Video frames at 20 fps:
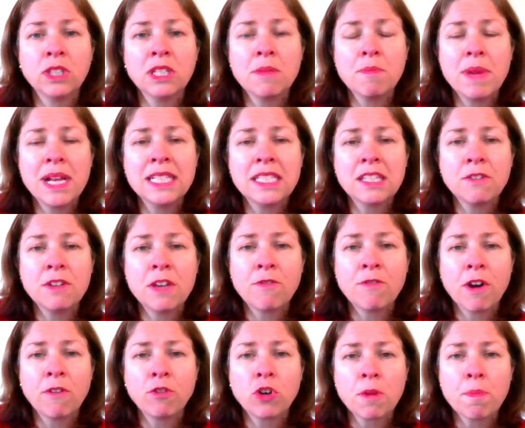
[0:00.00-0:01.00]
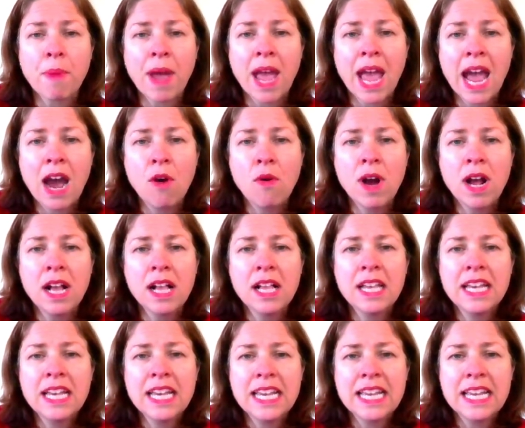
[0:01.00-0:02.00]
It means that if I've got a power
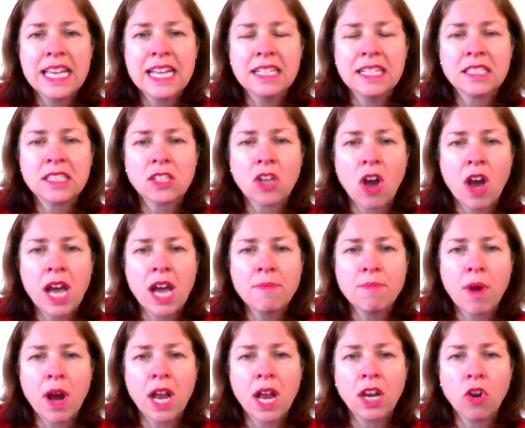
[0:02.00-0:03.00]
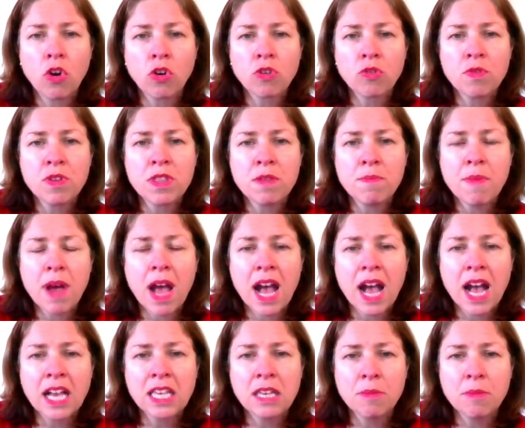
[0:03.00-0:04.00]
inside my logarithm
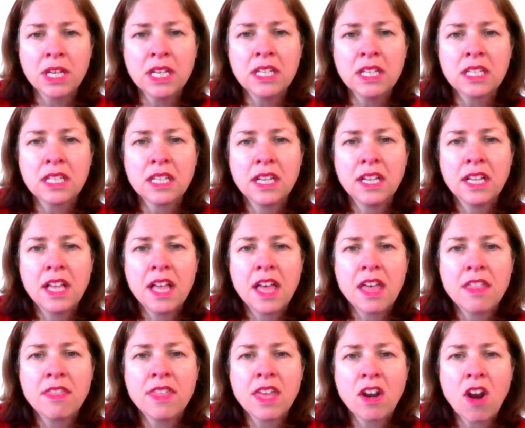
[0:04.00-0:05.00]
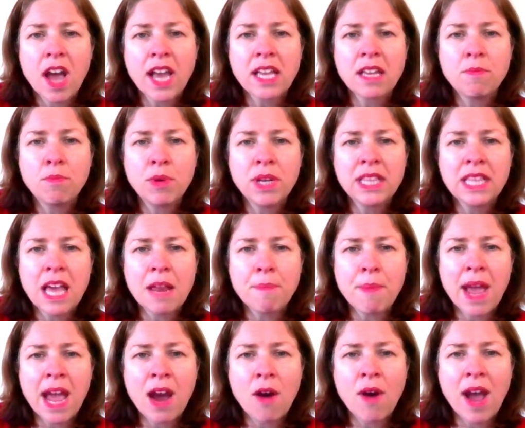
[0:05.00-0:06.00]
argument, then I can bring that
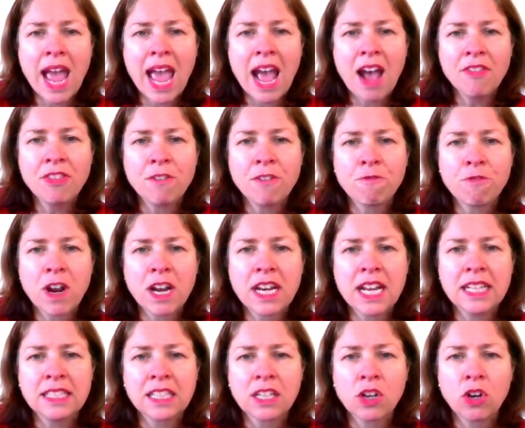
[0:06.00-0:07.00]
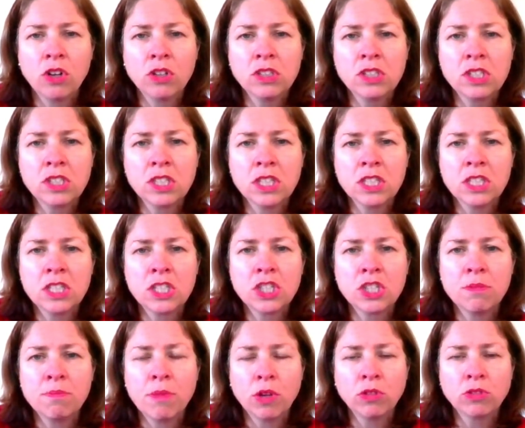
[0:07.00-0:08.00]
power out the front as a constant to
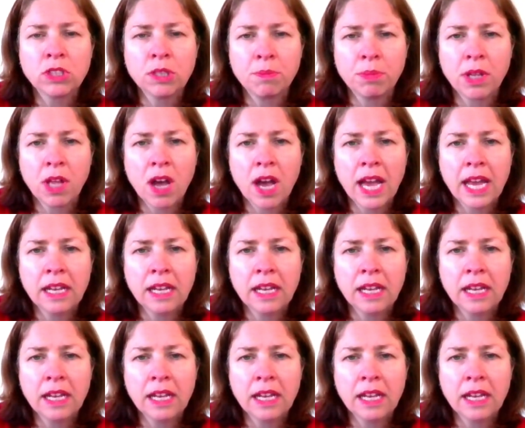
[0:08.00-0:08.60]
multiply,